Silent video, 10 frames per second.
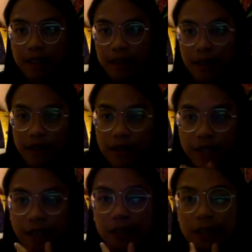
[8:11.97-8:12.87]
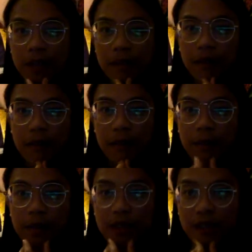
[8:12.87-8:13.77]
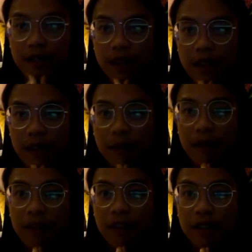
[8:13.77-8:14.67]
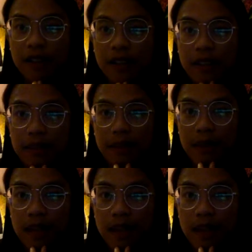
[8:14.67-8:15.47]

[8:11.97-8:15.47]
So I have childhood trauma from an abusive father. My father take me,